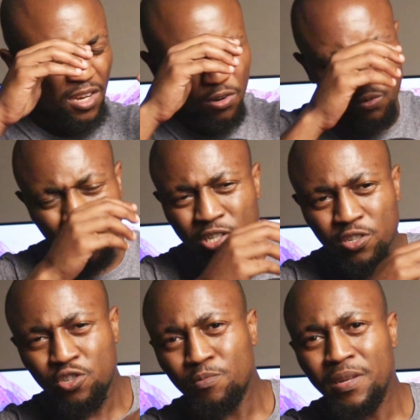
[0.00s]
not
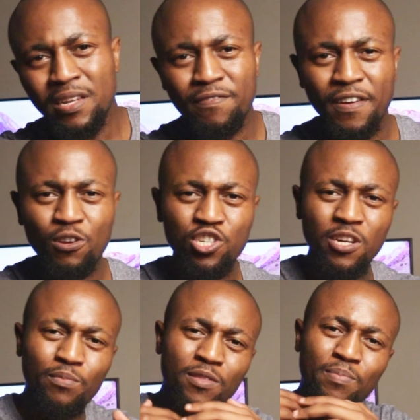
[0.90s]
wanting to be in
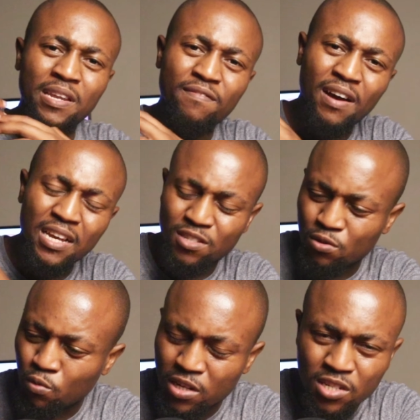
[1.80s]
fellowship with believers
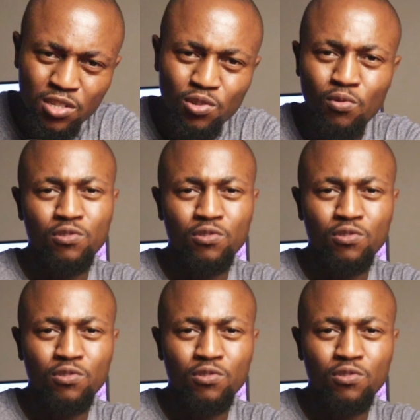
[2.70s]
and not wanting to